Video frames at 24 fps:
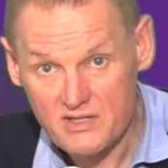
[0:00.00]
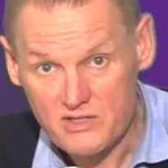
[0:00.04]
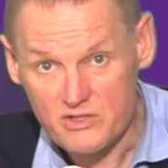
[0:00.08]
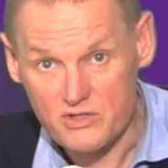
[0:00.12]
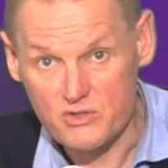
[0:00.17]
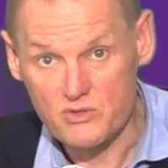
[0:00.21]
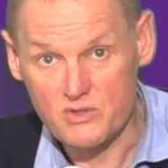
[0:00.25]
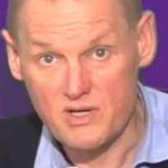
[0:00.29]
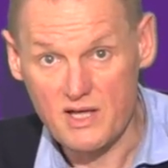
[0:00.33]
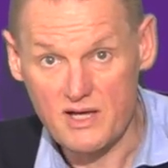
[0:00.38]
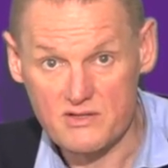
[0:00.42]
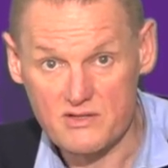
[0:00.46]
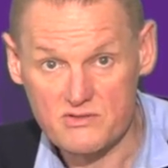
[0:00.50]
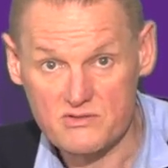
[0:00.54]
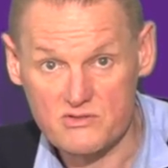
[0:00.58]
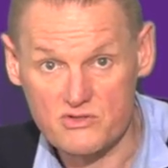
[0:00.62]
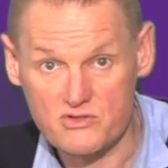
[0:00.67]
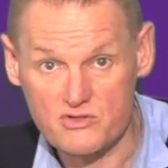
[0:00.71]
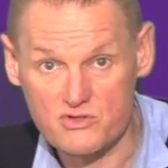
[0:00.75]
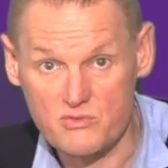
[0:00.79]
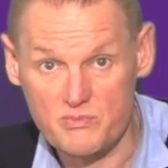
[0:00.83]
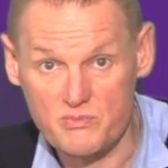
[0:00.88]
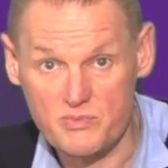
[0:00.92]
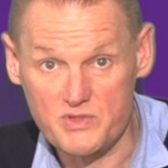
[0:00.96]
Neulasta
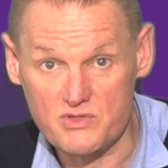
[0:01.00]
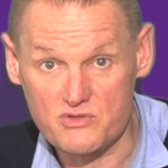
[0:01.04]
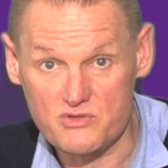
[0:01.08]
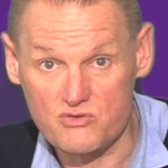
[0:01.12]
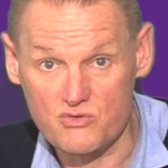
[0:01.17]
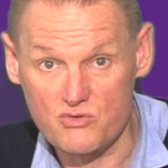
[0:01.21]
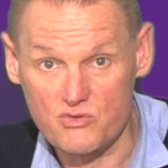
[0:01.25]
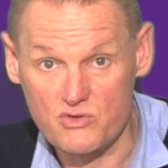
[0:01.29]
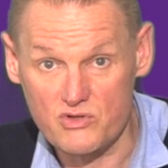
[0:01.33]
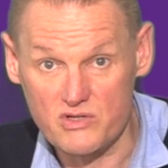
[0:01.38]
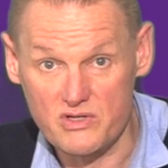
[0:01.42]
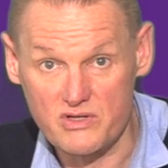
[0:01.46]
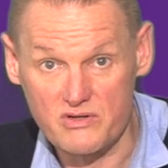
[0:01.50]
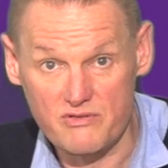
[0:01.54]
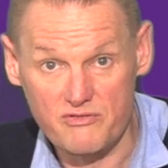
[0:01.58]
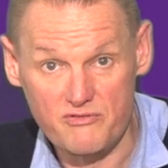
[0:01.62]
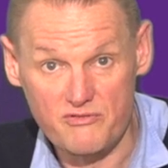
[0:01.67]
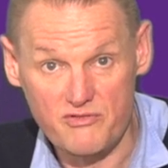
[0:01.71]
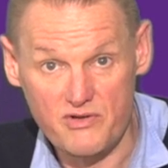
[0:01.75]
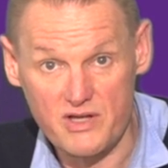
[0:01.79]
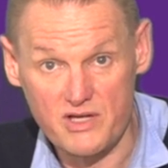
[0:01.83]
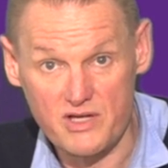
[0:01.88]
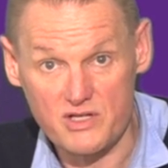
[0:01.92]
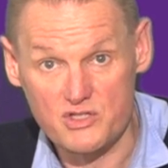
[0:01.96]
should be stored in a
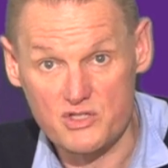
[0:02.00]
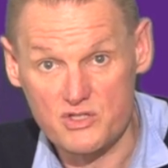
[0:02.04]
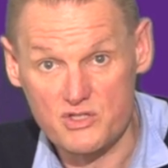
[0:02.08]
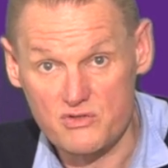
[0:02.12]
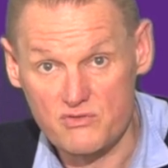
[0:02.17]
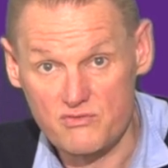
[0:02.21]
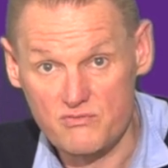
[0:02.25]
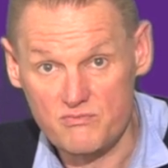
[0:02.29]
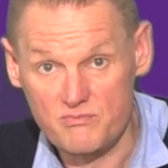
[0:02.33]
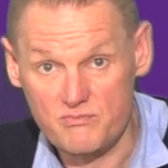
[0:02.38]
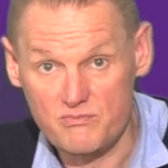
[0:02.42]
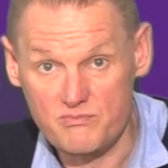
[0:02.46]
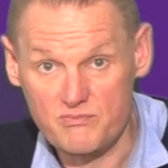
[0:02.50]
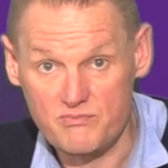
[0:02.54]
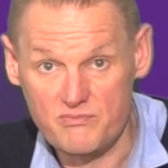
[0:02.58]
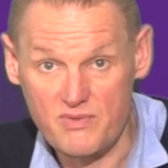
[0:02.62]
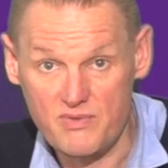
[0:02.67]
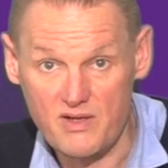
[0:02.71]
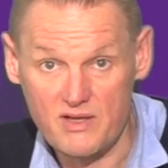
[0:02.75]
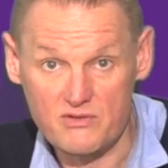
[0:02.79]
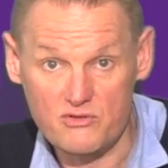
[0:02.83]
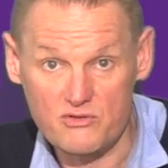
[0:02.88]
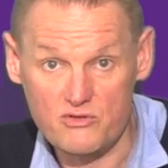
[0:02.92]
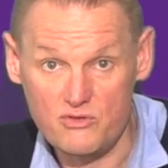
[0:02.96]
fridge
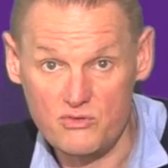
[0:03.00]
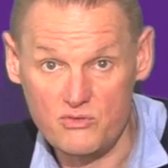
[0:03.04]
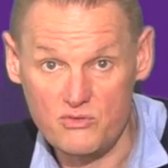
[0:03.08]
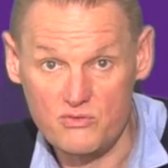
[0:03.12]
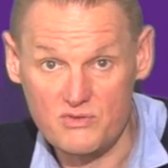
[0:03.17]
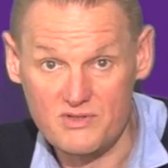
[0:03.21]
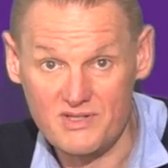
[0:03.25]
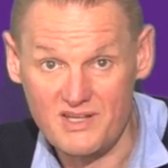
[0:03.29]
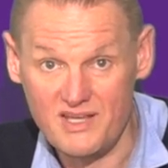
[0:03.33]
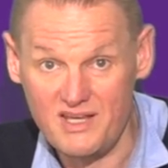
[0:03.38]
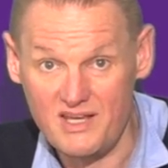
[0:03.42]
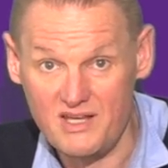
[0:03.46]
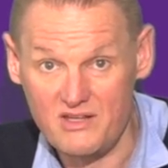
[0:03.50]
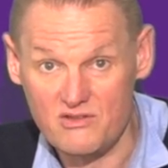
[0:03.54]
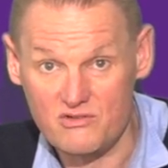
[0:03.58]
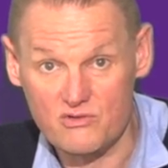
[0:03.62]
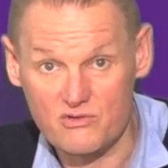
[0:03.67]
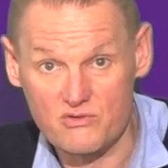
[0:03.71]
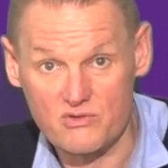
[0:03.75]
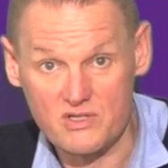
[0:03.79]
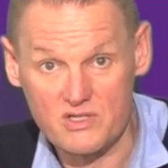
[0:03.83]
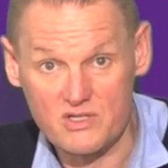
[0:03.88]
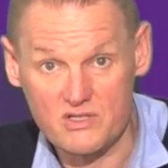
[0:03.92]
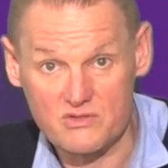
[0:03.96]
at 2 to 8
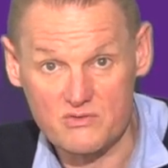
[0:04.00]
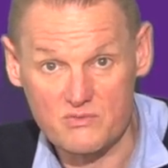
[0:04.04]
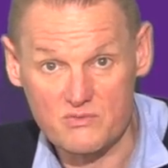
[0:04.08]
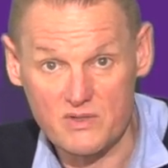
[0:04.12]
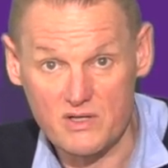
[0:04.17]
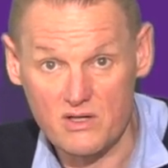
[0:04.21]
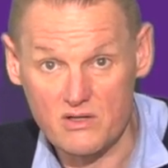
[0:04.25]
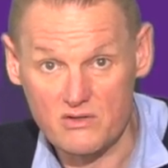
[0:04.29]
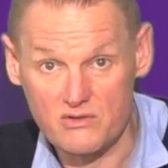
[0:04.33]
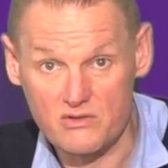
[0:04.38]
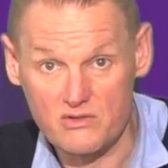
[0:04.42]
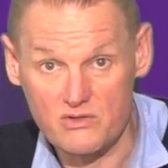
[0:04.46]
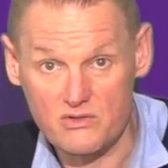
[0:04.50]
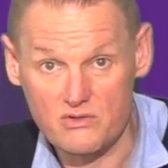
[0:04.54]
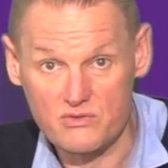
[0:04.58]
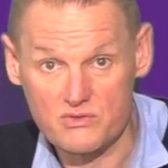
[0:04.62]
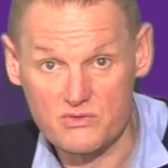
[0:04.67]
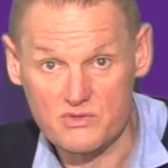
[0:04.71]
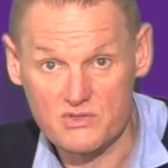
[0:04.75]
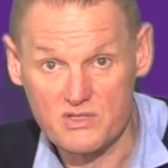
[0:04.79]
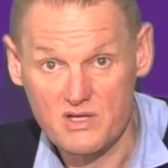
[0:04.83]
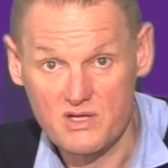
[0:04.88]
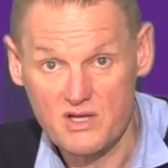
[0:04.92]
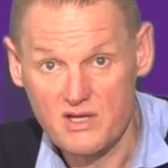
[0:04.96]
degrees when not in
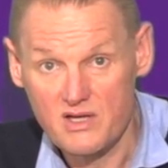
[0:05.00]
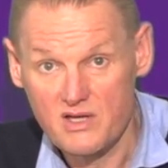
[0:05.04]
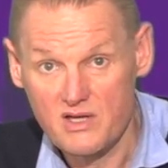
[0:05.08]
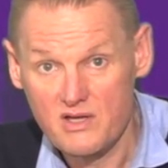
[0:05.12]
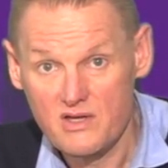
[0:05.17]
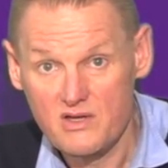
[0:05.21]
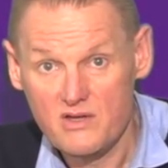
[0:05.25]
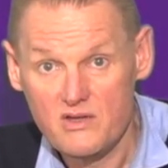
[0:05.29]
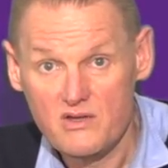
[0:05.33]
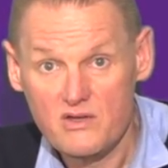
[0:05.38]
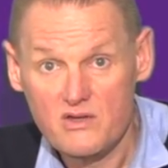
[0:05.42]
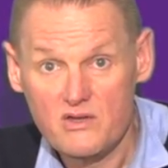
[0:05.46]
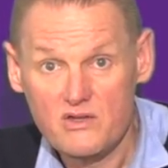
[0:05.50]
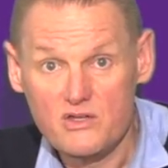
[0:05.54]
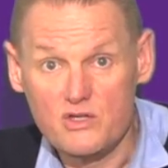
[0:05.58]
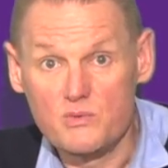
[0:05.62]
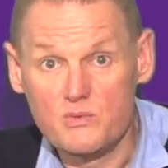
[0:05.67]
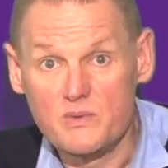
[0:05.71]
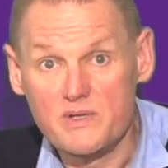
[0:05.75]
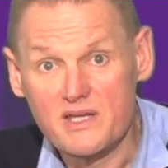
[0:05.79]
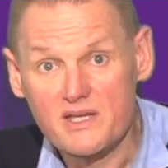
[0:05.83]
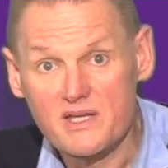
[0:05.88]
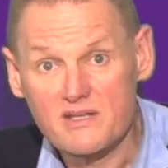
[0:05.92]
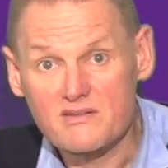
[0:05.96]
use. You
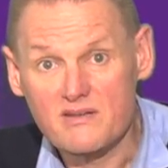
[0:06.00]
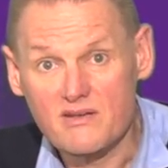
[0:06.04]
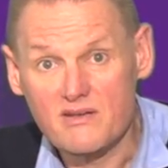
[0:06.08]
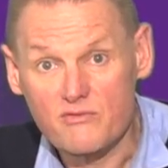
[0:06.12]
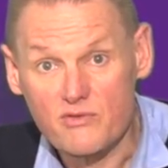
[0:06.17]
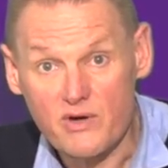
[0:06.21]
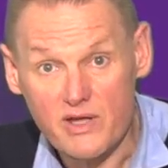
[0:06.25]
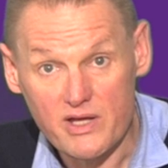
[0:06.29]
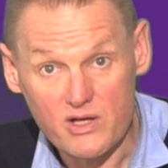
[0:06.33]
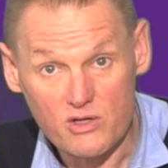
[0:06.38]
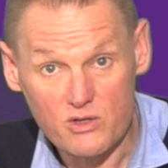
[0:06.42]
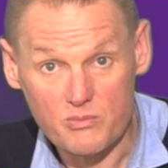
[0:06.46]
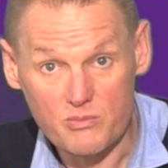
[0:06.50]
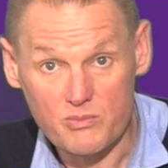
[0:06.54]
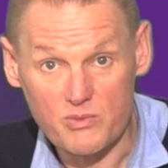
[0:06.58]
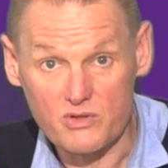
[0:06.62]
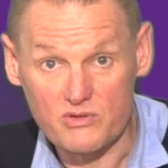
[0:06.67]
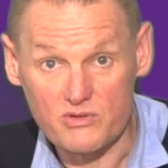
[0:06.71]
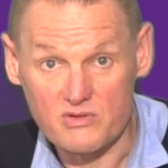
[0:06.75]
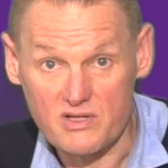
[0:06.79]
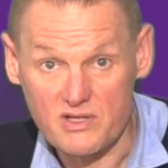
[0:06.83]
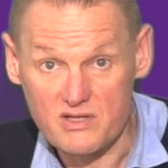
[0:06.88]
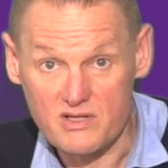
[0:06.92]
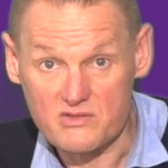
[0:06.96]
will need to have regular
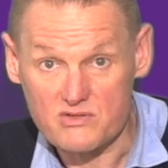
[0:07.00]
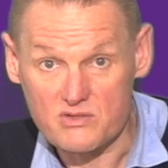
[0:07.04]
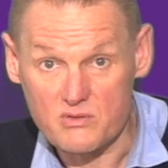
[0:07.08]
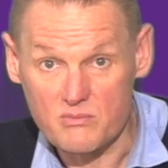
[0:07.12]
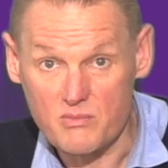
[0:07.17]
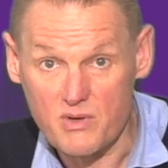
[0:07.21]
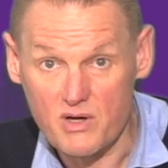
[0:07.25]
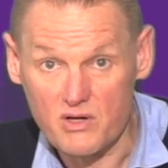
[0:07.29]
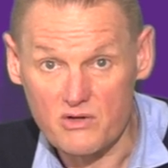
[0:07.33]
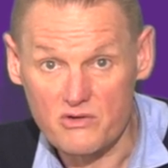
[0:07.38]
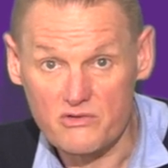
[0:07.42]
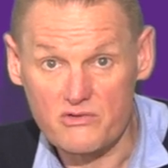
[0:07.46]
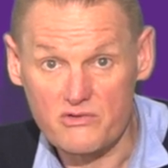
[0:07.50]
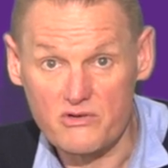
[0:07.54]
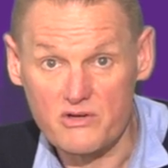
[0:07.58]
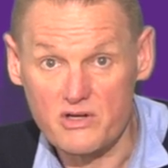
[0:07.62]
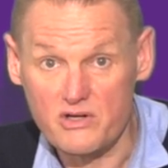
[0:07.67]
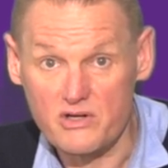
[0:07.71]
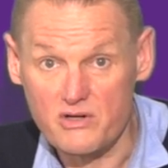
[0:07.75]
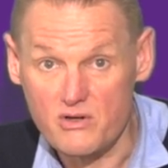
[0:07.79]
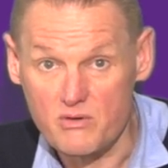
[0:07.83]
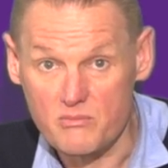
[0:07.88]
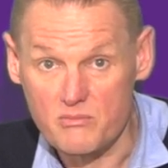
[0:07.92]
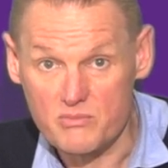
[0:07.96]
blood tests to monitor
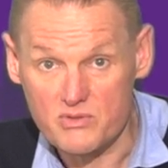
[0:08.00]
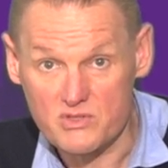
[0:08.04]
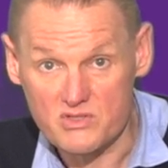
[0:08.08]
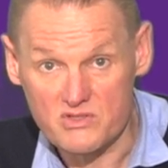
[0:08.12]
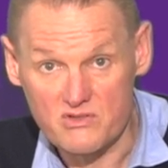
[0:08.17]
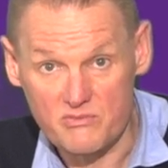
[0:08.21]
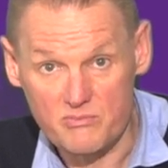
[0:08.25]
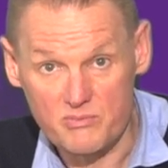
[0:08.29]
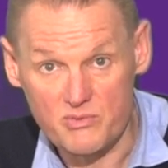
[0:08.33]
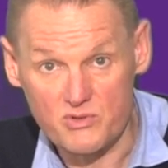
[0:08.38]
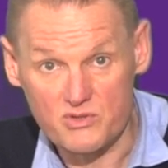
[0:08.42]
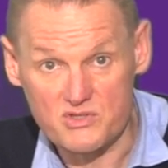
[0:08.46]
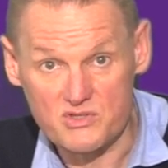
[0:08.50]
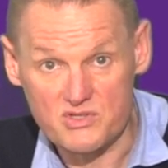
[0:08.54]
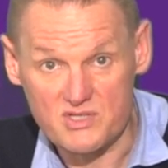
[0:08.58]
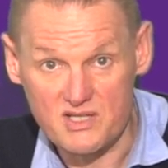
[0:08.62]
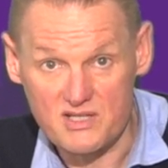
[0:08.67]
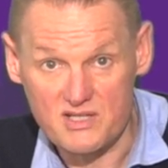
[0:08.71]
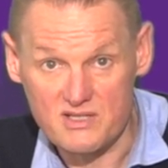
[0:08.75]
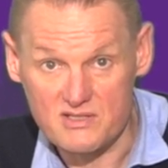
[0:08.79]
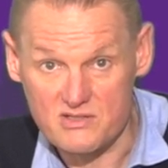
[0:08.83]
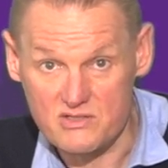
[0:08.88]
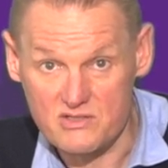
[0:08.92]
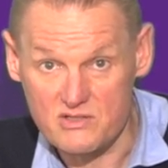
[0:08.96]
the numbers of blood
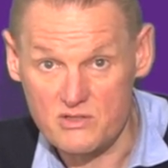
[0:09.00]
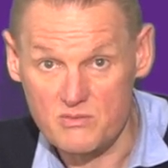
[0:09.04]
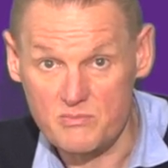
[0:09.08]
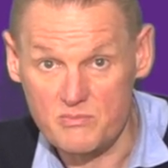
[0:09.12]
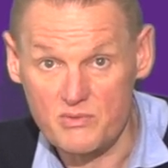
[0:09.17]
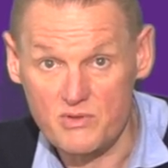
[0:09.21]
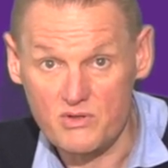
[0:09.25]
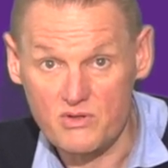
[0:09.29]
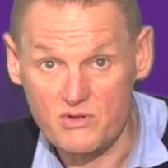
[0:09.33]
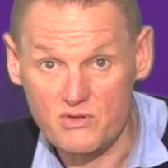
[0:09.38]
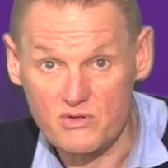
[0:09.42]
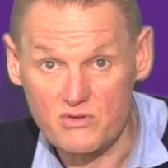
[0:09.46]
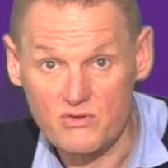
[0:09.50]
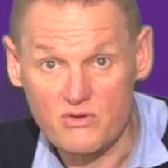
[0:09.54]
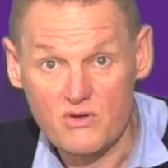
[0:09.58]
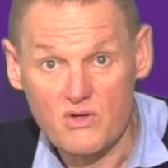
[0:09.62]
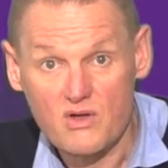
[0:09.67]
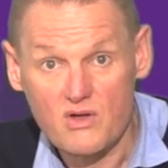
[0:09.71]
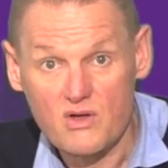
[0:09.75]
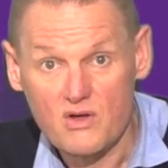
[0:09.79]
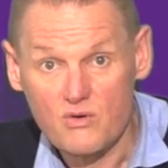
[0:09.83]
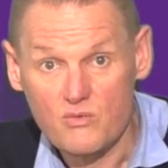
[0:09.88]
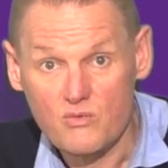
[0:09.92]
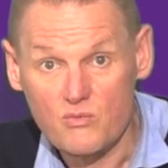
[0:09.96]
cells in your blood
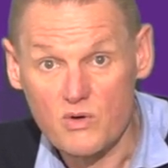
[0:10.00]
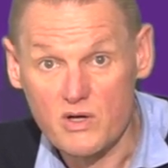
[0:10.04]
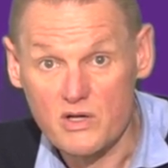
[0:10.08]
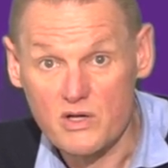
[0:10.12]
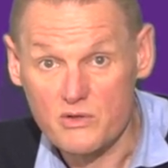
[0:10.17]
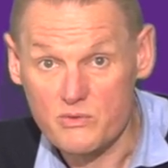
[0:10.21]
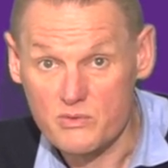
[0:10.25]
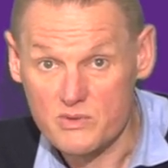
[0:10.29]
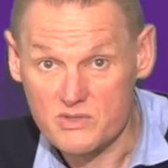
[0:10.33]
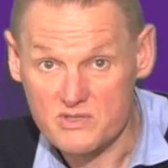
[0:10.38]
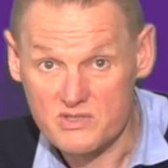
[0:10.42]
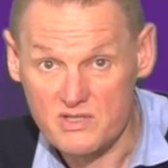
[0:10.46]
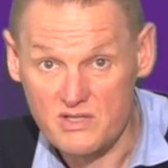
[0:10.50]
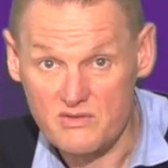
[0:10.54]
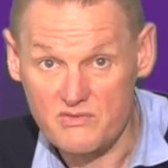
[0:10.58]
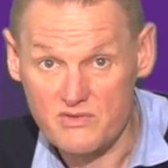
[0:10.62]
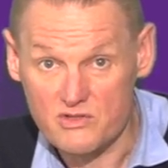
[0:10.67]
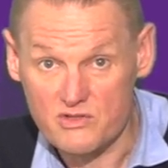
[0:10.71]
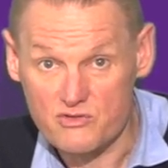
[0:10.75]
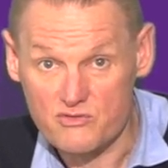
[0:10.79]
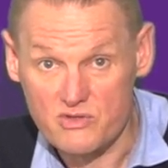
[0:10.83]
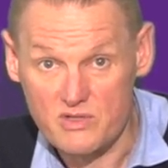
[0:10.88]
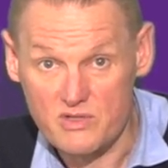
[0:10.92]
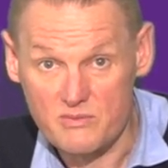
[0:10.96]
while you're
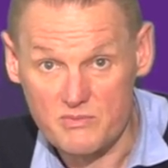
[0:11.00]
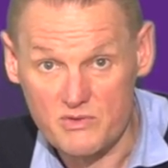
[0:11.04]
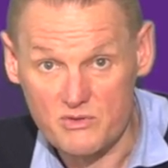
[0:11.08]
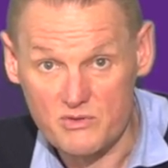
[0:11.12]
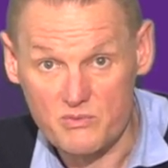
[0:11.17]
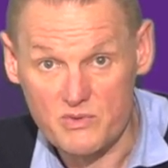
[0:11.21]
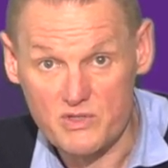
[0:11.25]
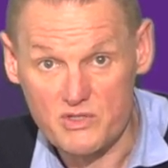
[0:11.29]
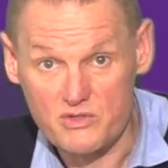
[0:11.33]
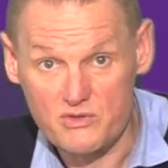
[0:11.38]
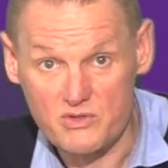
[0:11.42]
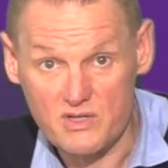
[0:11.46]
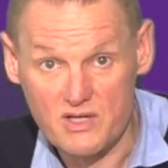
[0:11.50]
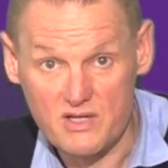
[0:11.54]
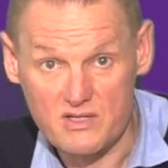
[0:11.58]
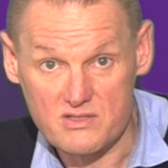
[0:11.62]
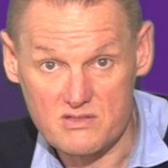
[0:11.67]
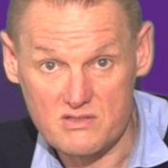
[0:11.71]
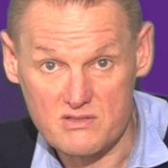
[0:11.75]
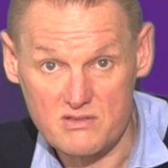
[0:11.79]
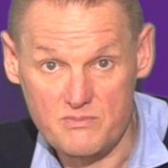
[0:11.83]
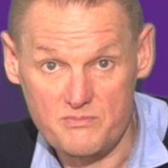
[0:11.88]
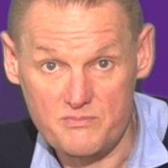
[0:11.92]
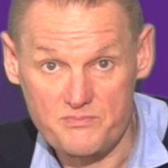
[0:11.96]
receiving treatment with
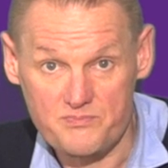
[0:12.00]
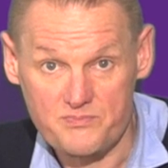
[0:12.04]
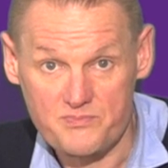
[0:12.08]
Neulasta.